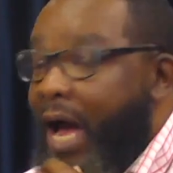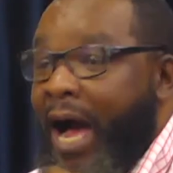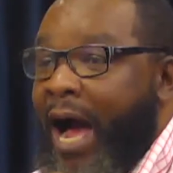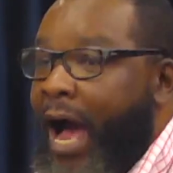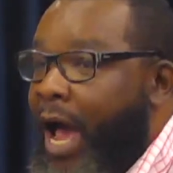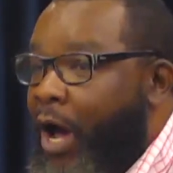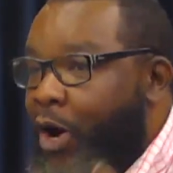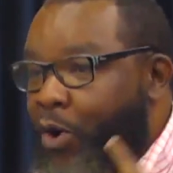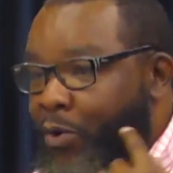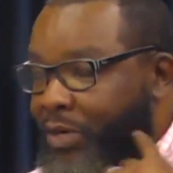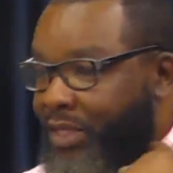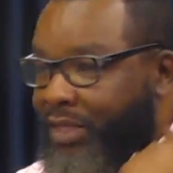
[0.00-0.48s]

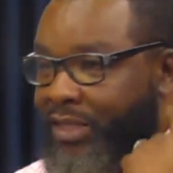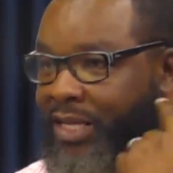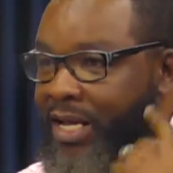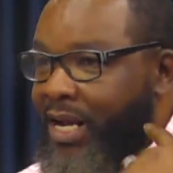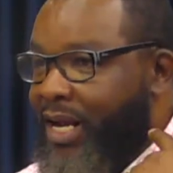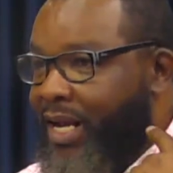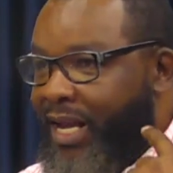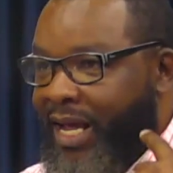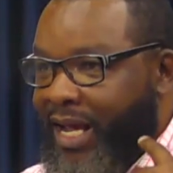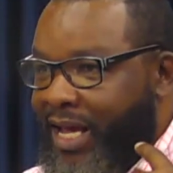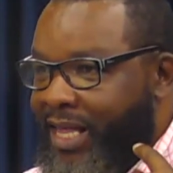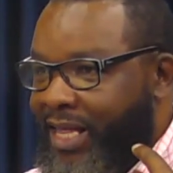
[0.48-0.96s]
I always
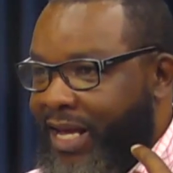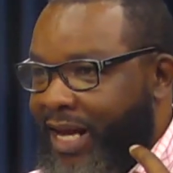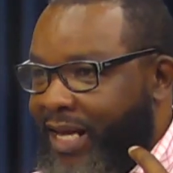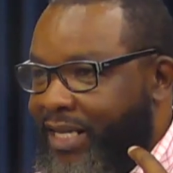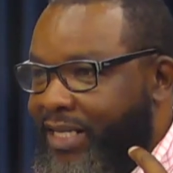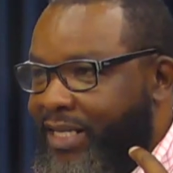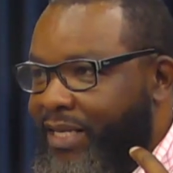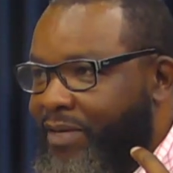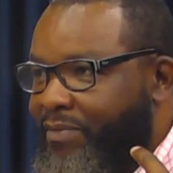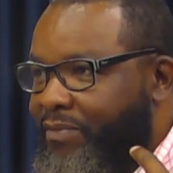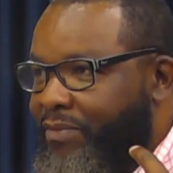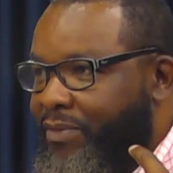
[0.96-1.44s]
think like
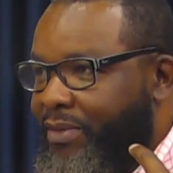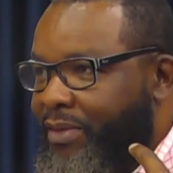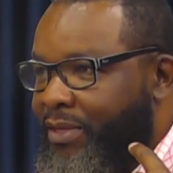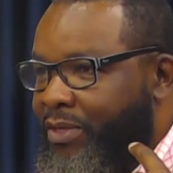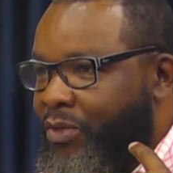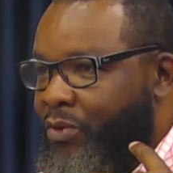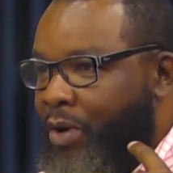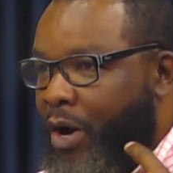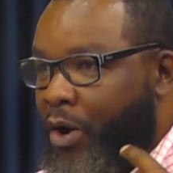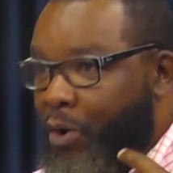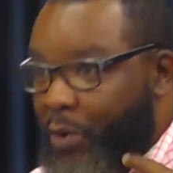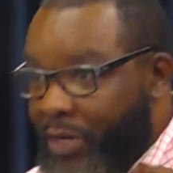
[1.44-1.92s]
that.
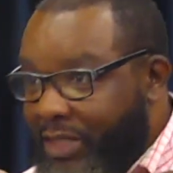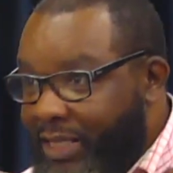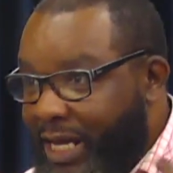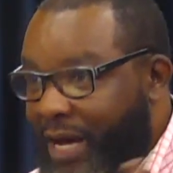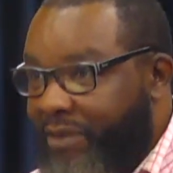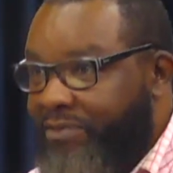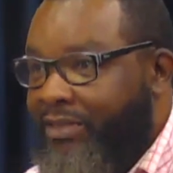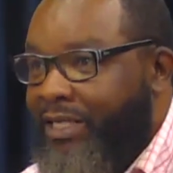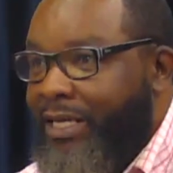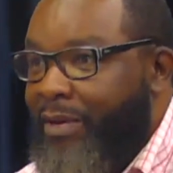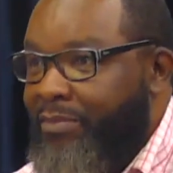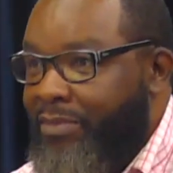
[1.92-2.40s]
So I always
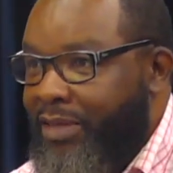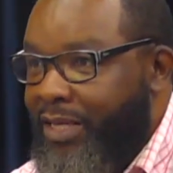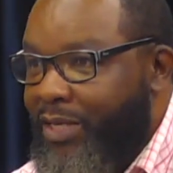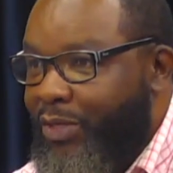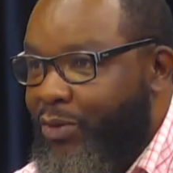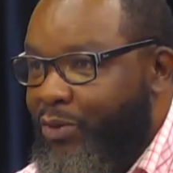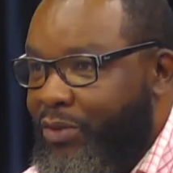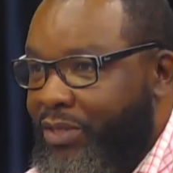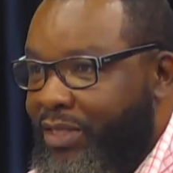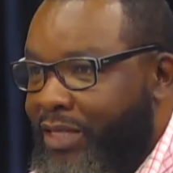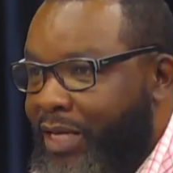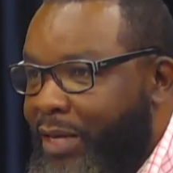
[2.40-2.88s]
have something
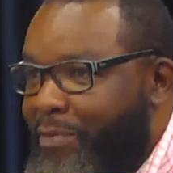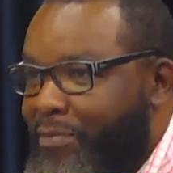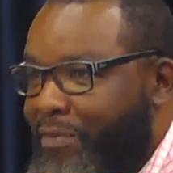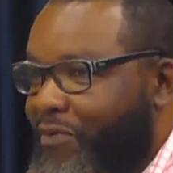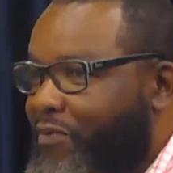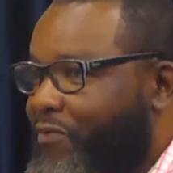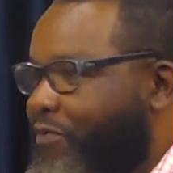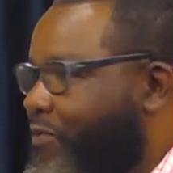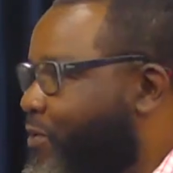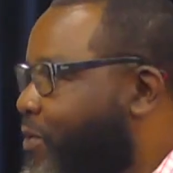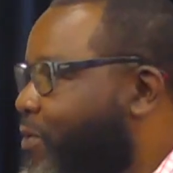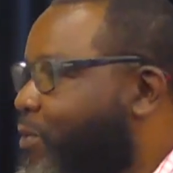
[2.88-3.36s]
to say
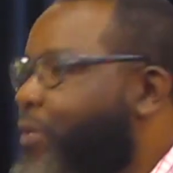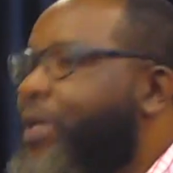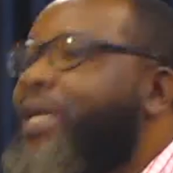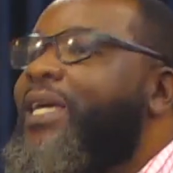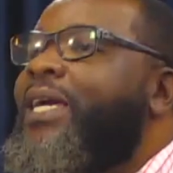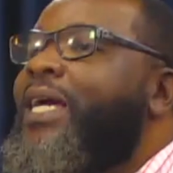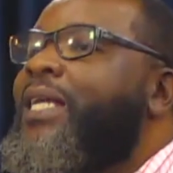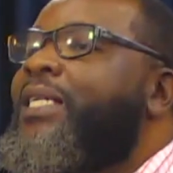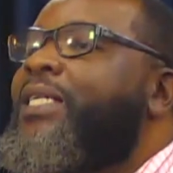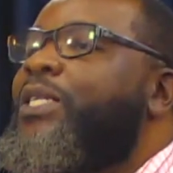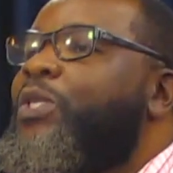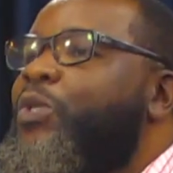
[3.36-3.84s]
before we
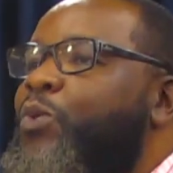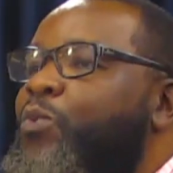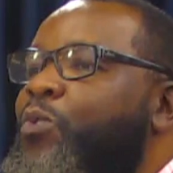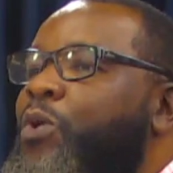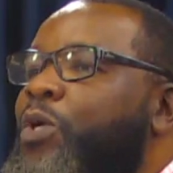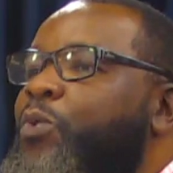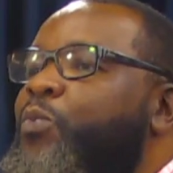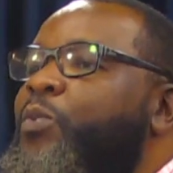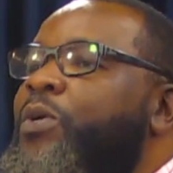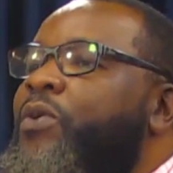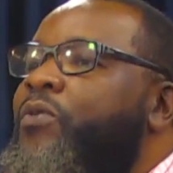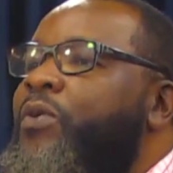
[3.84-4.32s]
get into
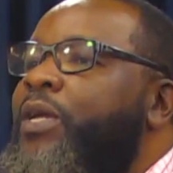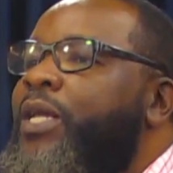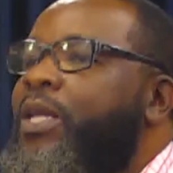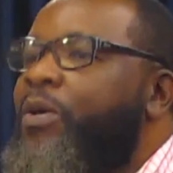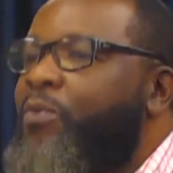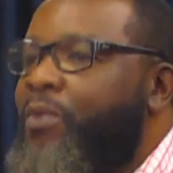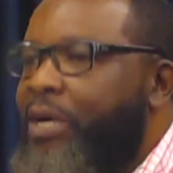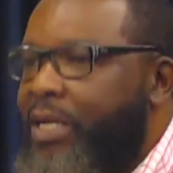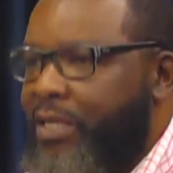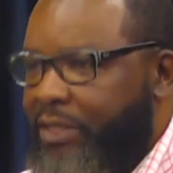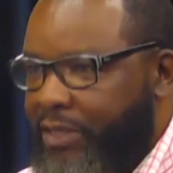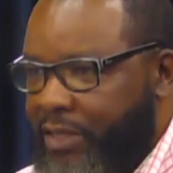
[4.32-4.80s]
what we really
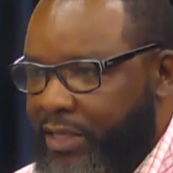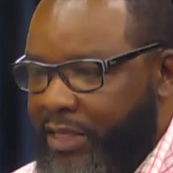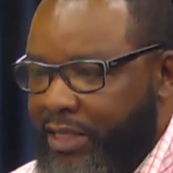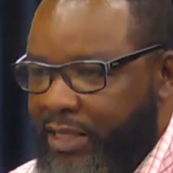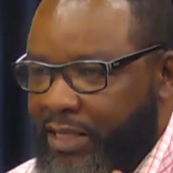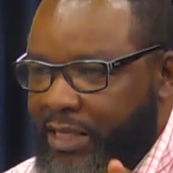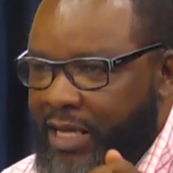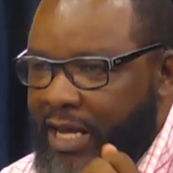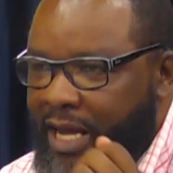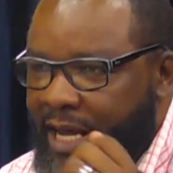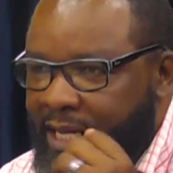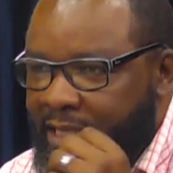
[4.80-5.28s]
want to
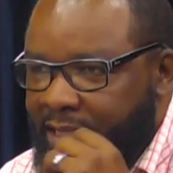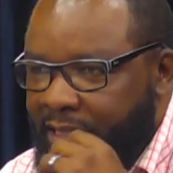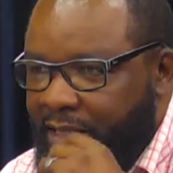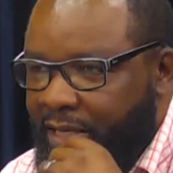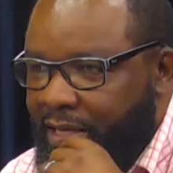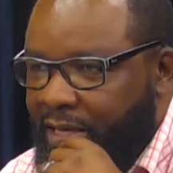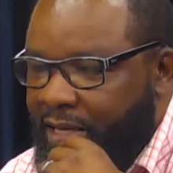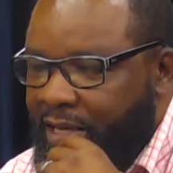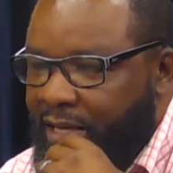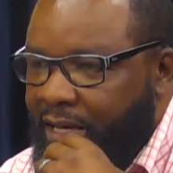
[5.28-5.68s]
discuss.